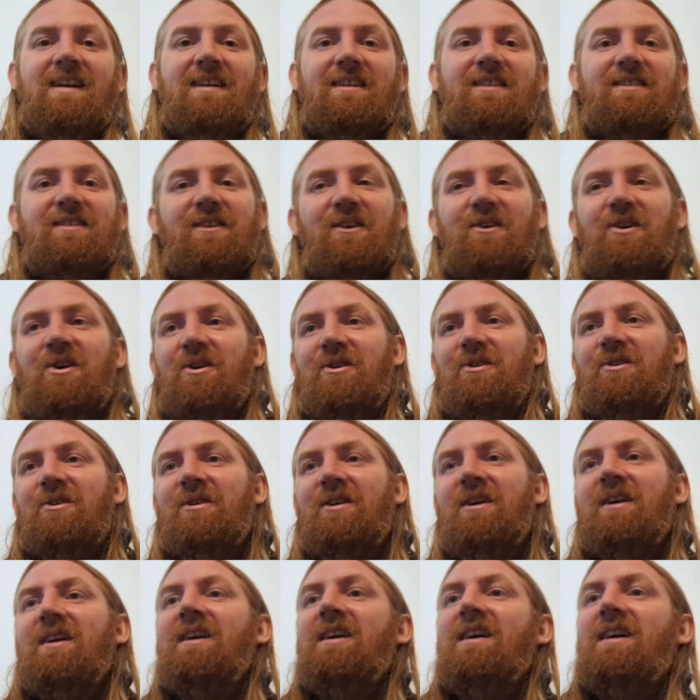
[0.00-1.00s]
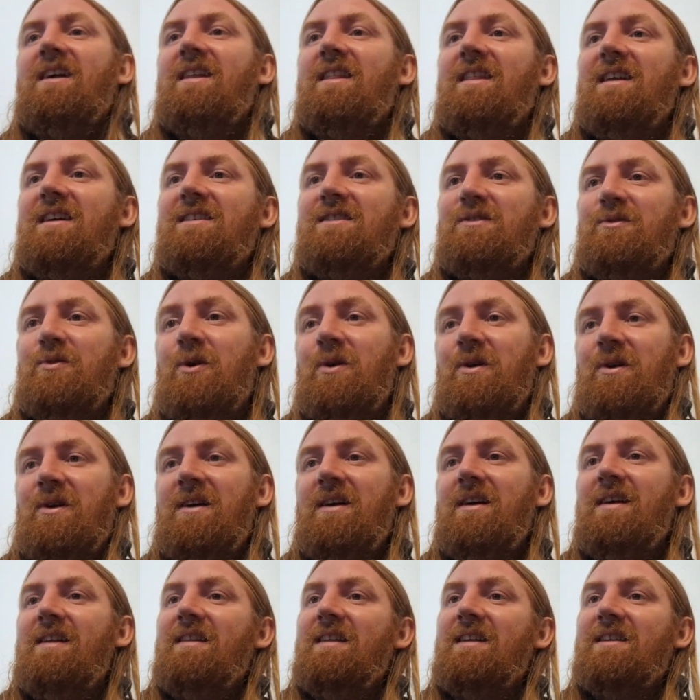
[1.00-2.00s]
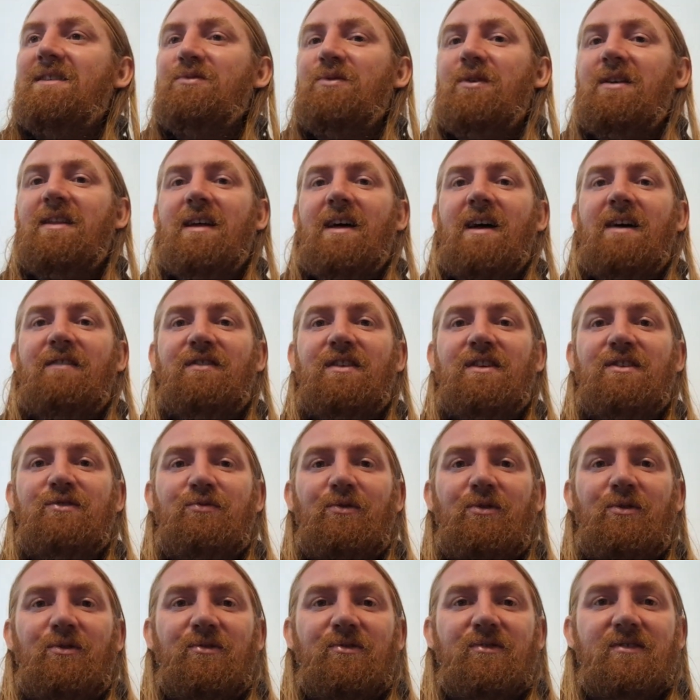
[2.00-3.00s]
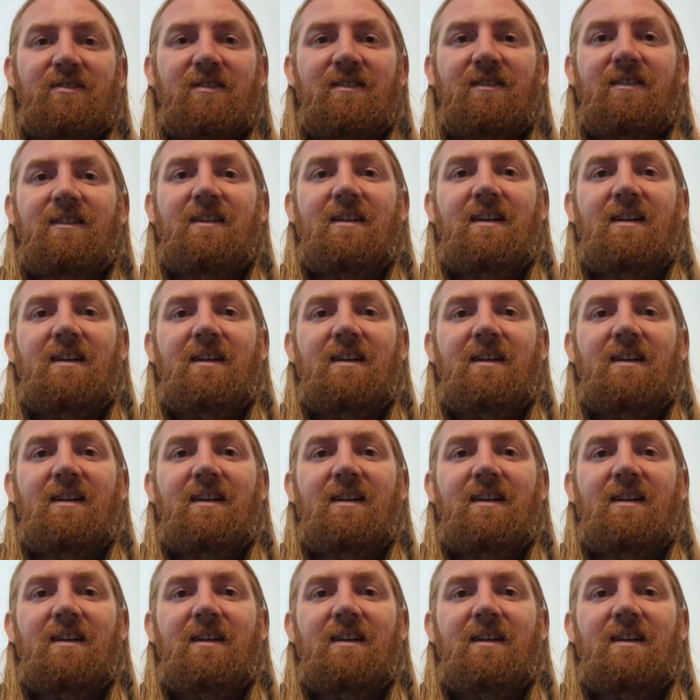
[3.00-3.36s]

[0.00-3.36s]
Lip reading: So that's why they have these rules.